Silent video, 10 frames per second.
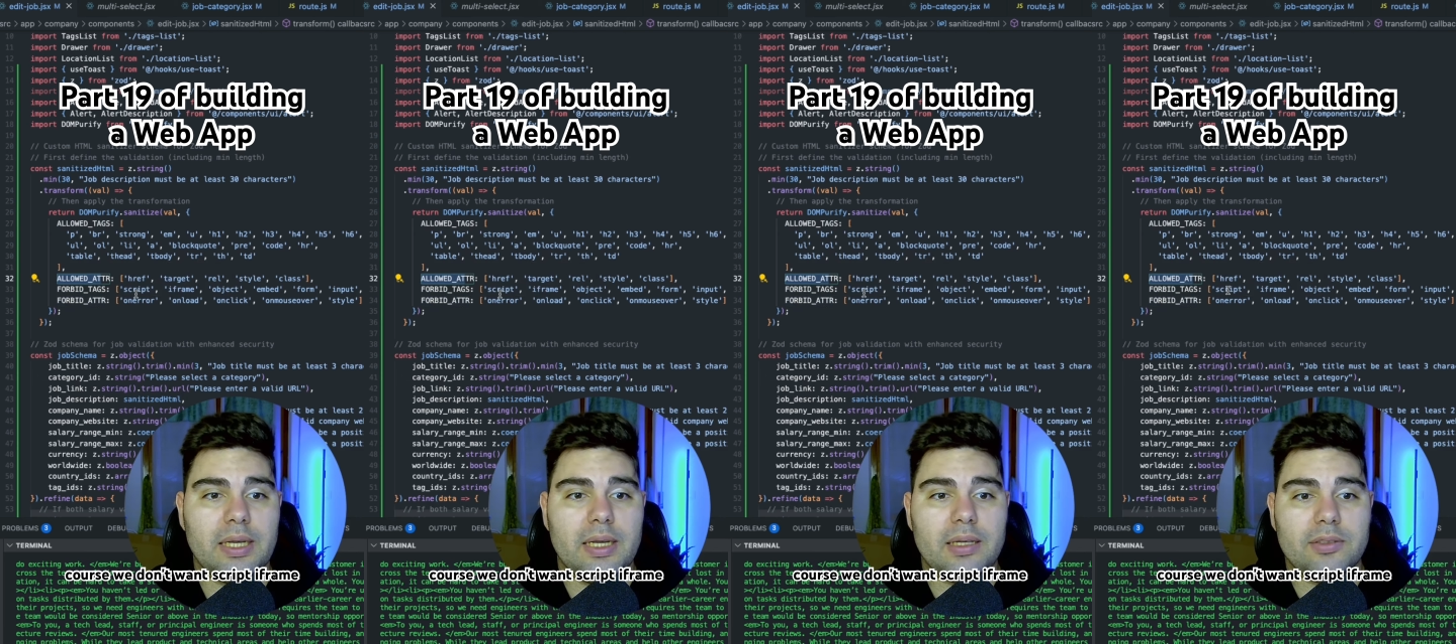
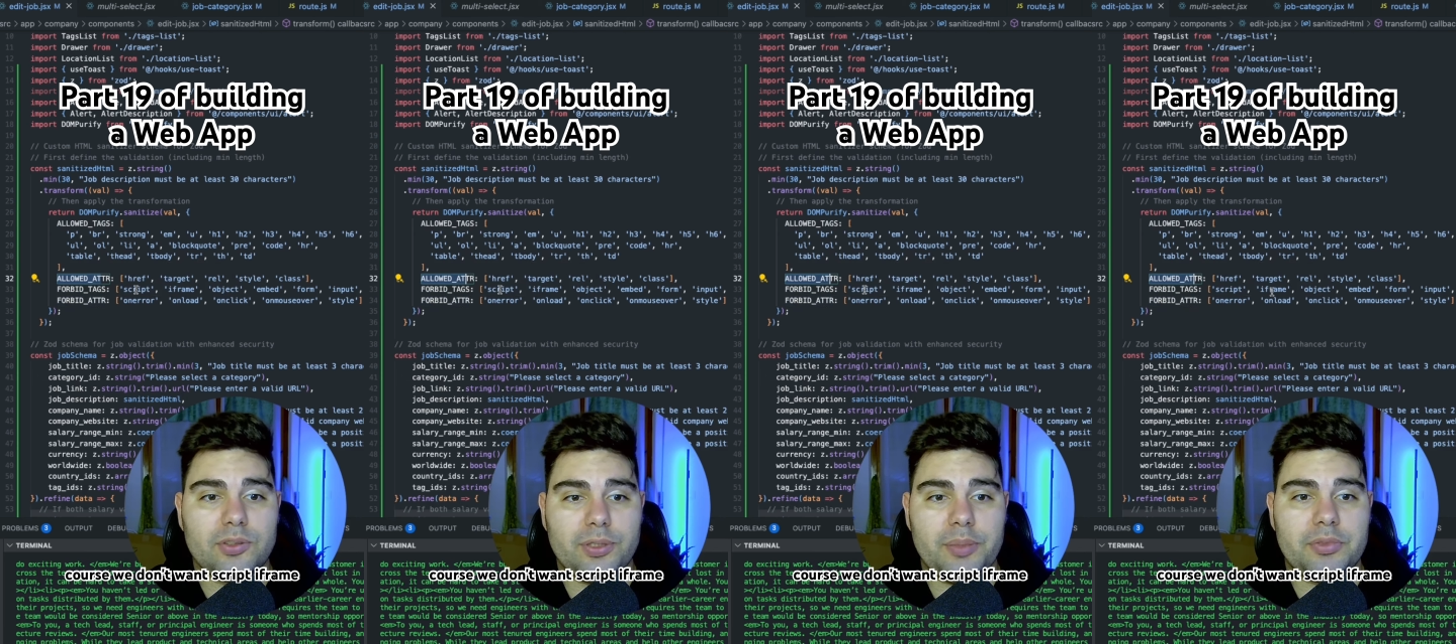
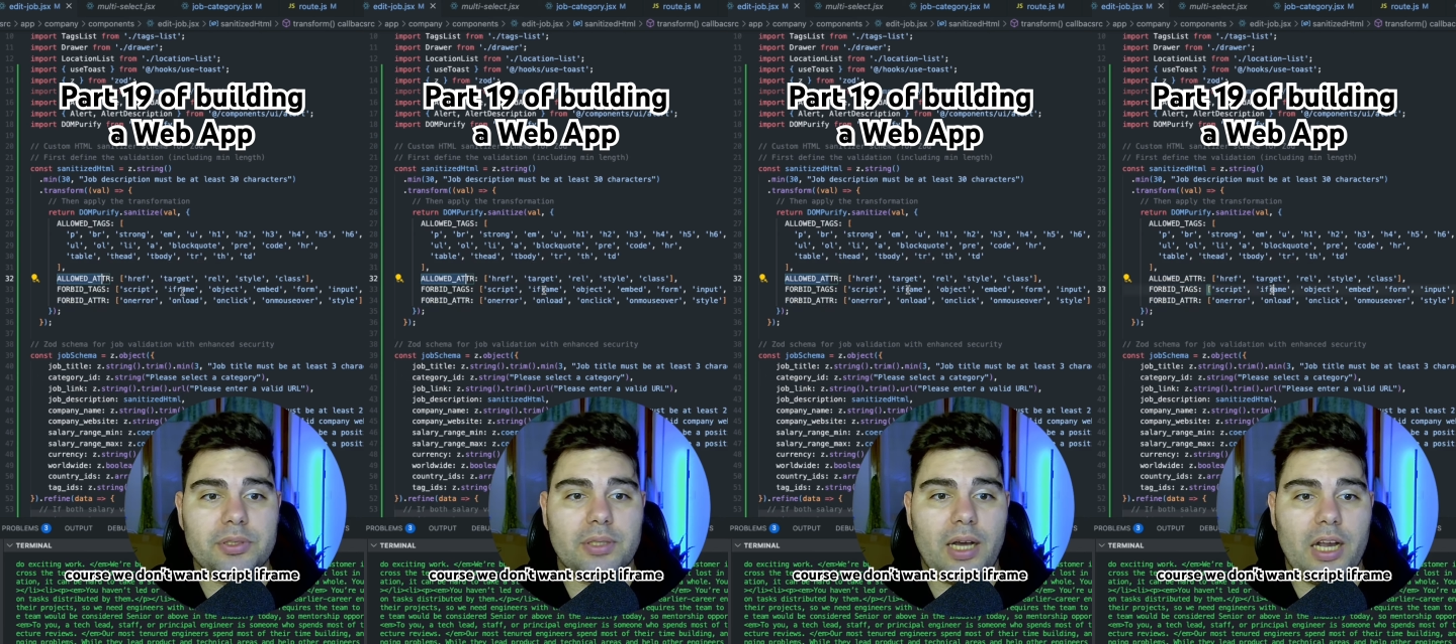script,
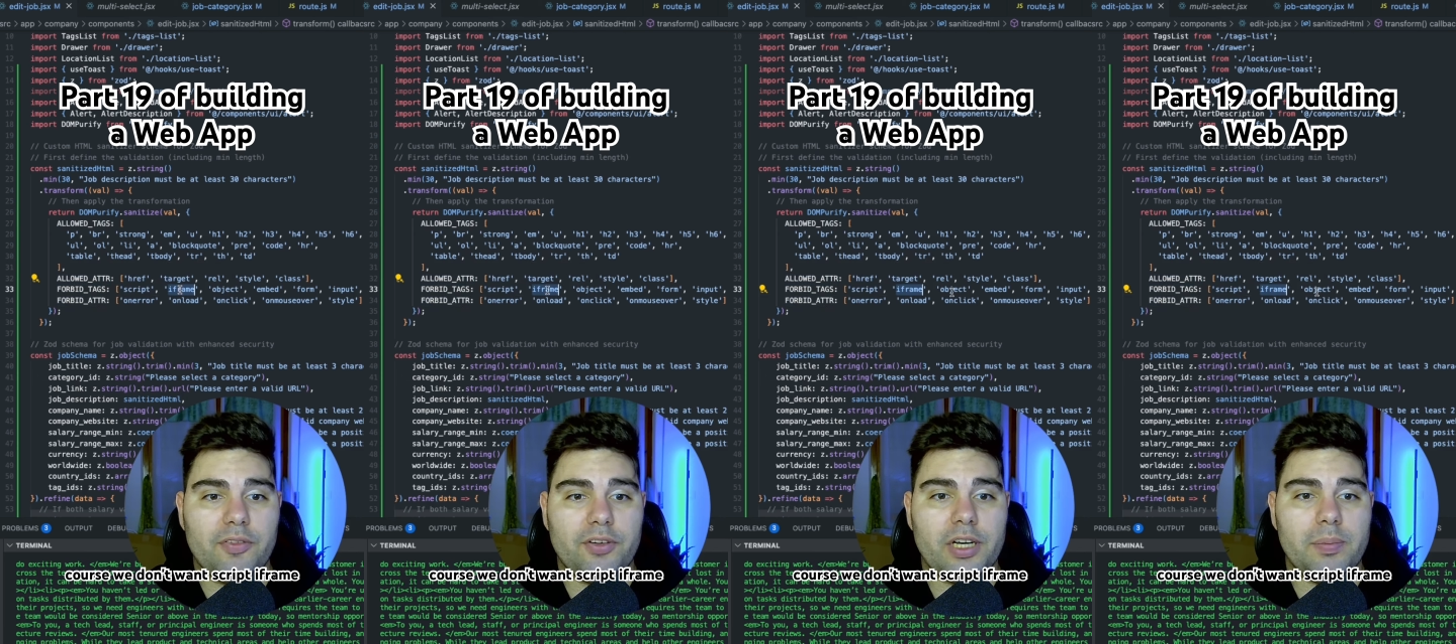
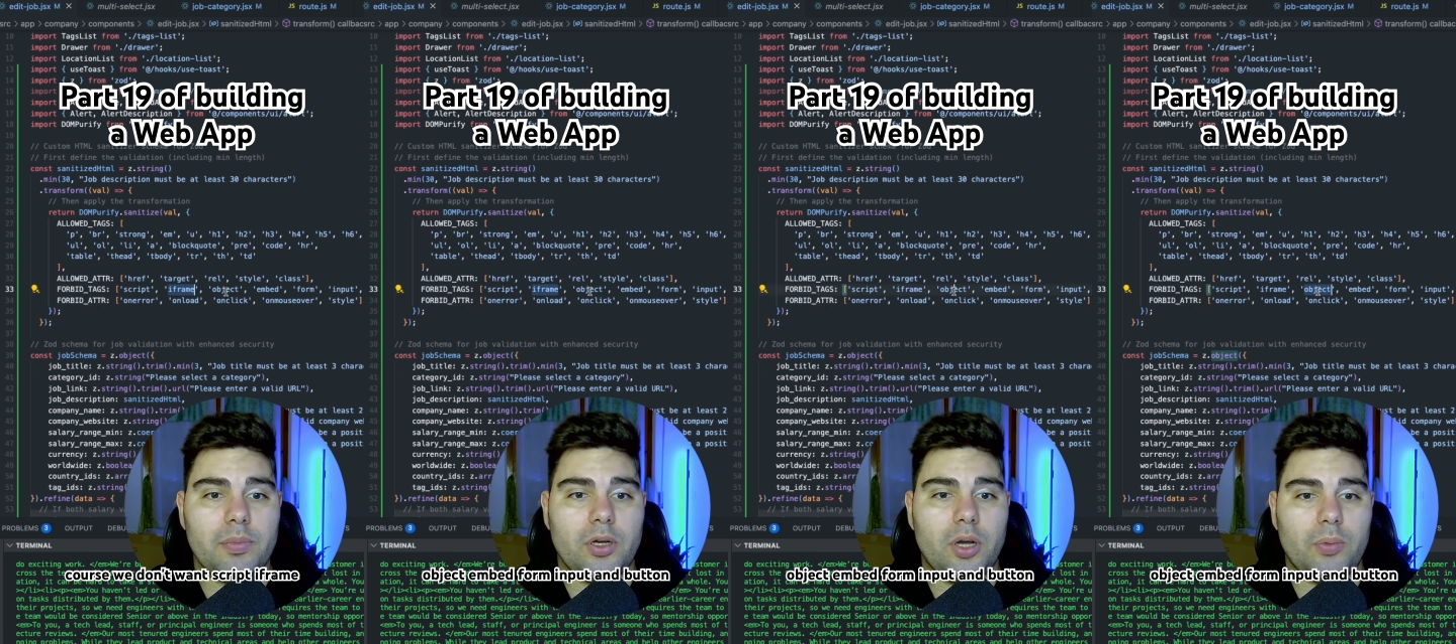iframe,
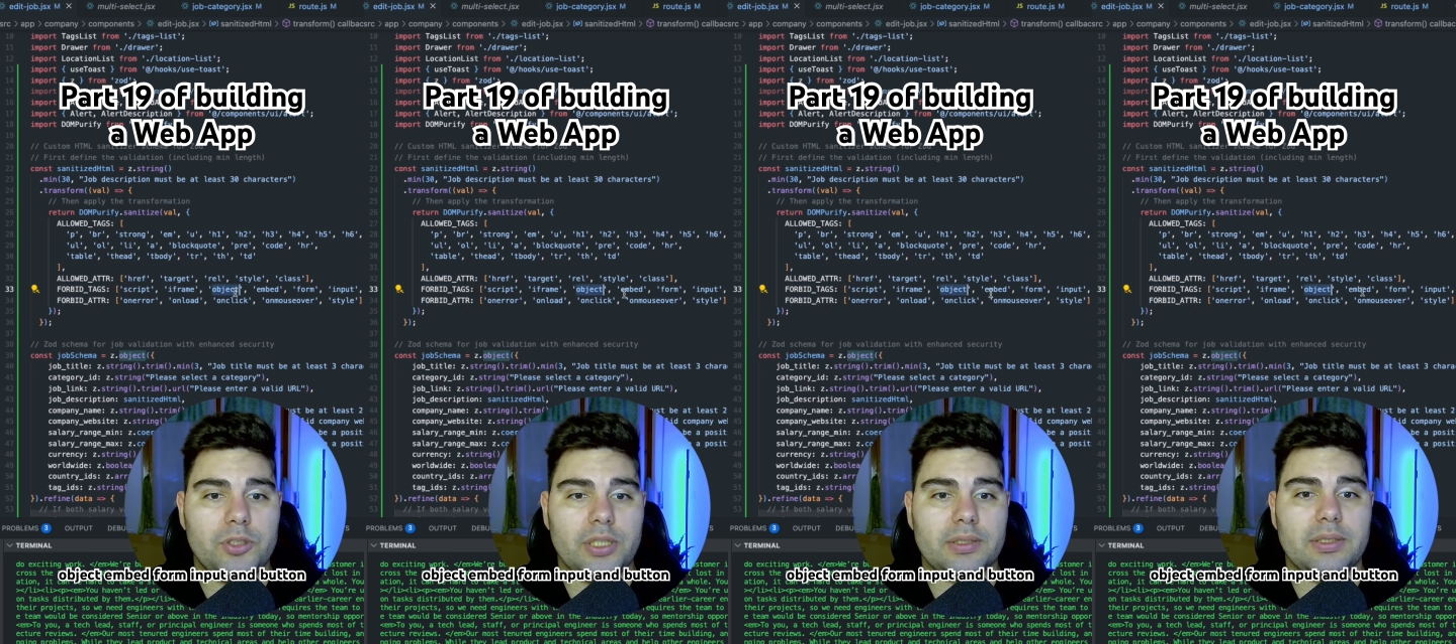
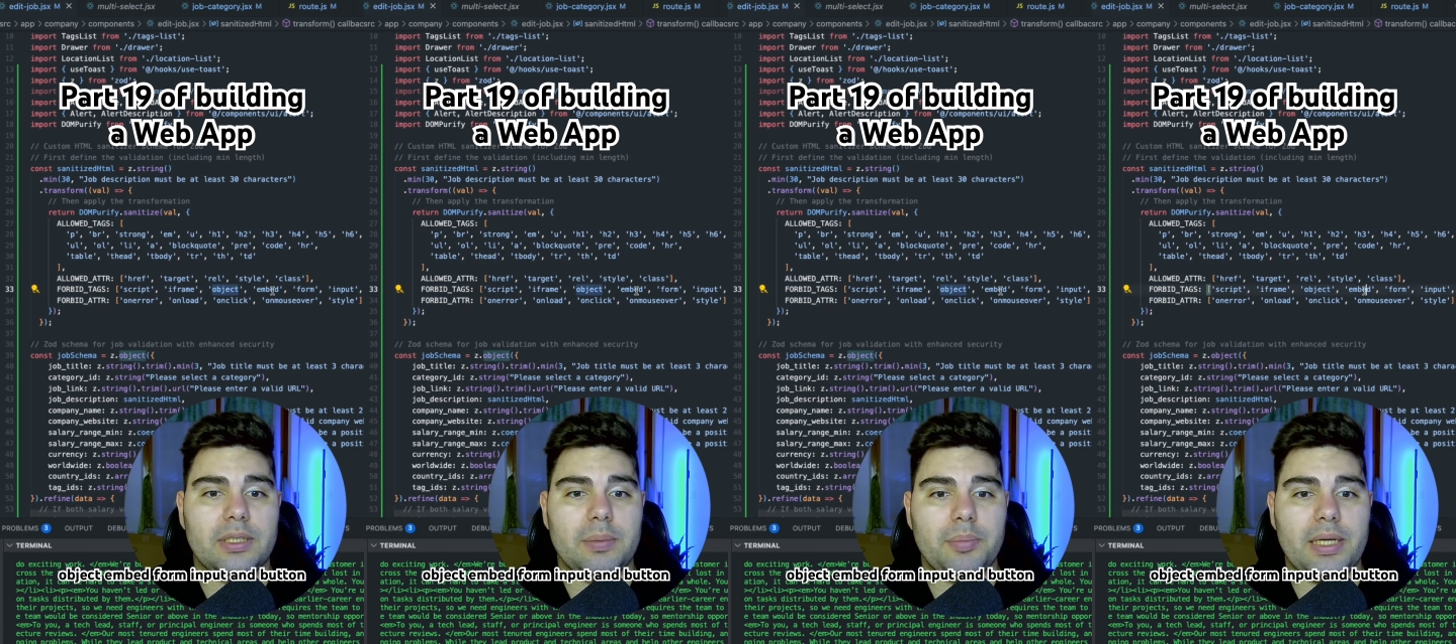object,
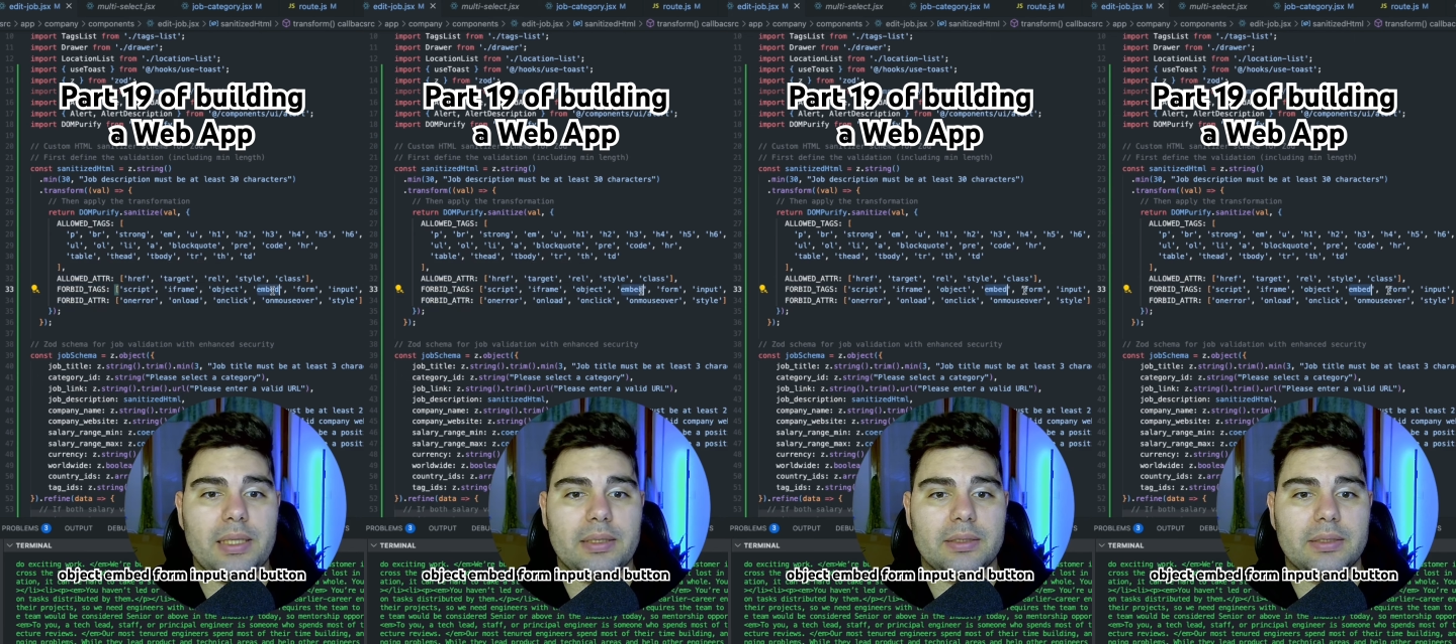embed,